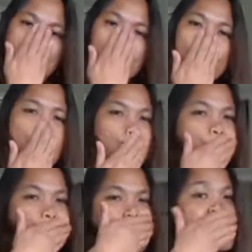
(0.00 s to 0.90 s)

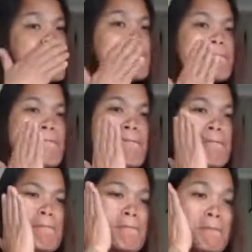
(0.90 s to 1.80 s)

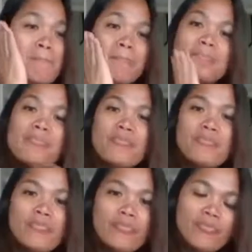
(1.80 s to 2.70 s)

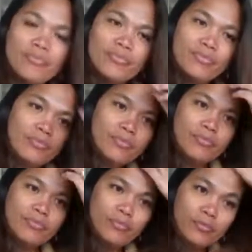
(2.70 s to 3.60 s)

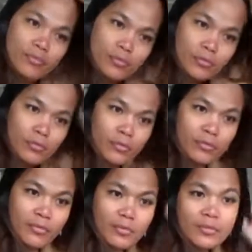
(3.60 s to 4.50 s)

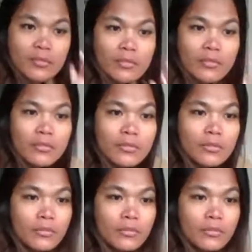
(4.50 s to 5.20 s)
No one is speaking in this clip.